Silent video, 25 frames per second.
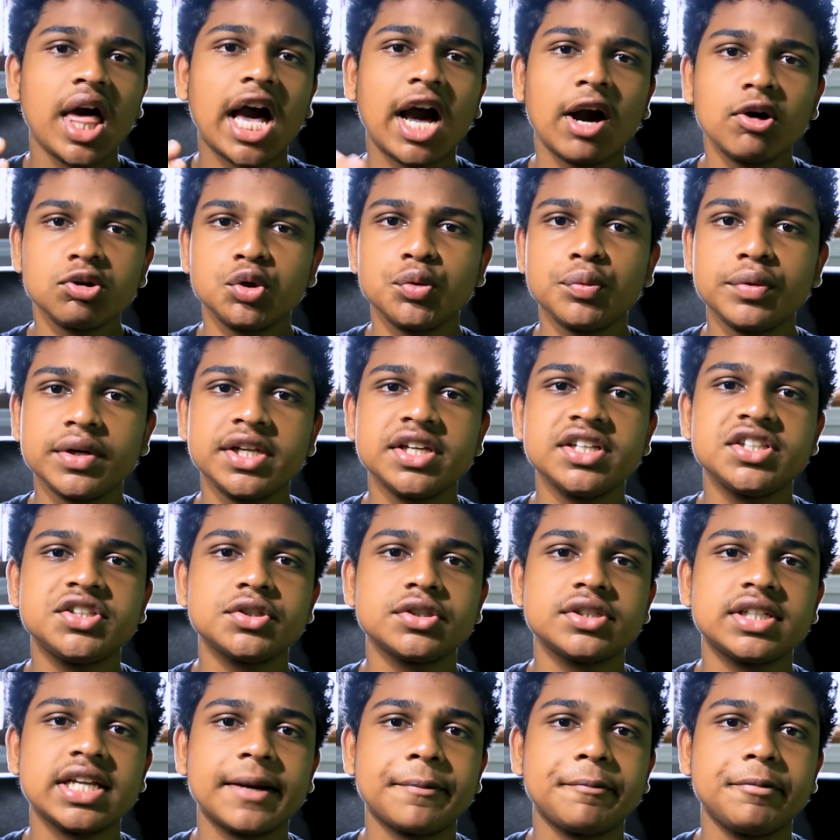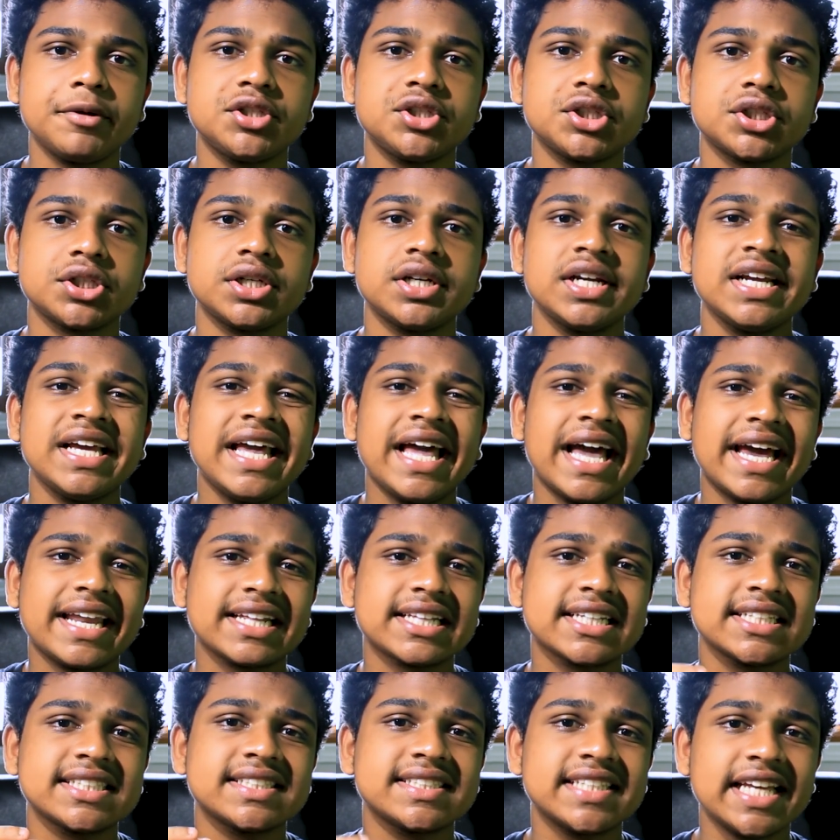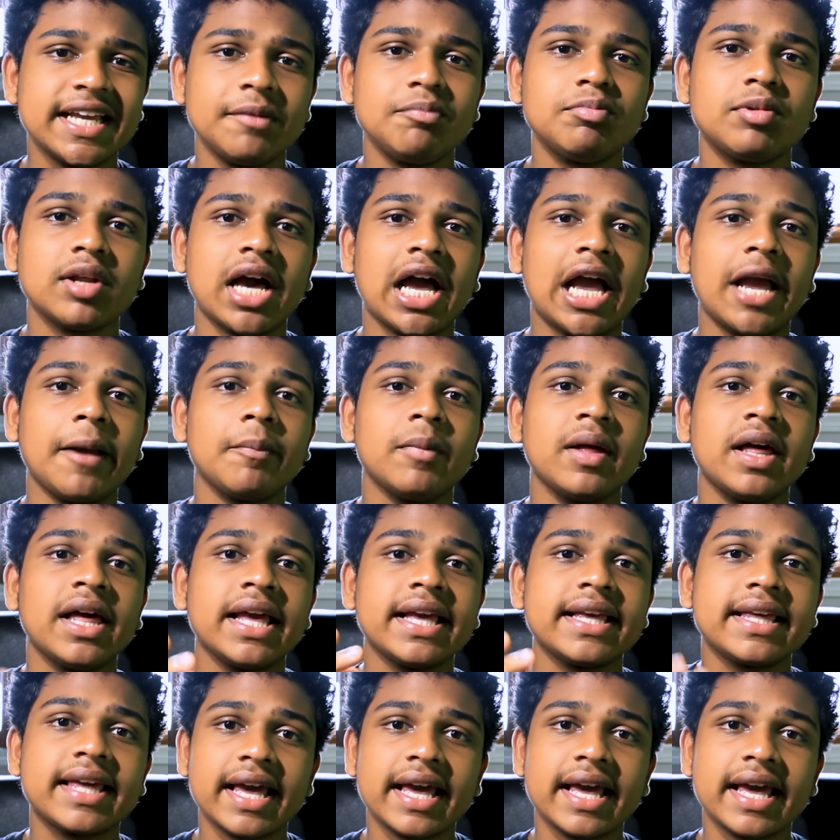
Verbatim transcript: how to reduce your temperature and at the same time